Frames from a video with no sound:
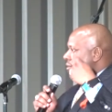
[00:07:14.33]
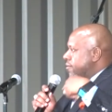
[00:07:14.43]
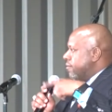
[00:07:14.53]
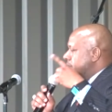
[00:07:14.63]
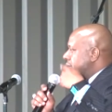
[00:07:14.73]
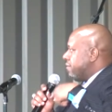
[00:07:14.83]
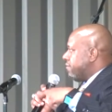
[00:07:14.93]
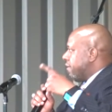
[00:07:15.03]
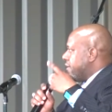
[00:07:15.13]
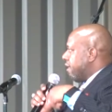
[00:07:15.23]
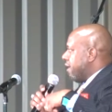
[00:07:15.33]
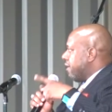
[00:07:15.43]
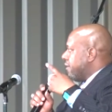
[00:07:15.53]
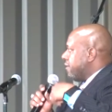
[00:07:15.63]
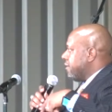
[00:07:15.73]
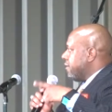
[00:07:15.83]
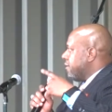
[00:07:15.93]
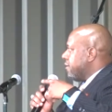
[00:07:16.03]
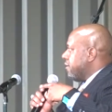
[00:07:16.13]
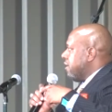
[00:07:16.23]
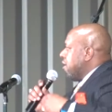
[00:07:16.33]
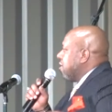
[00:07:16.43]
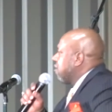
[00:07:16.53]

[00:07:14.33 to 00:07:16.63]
What that felt like? It's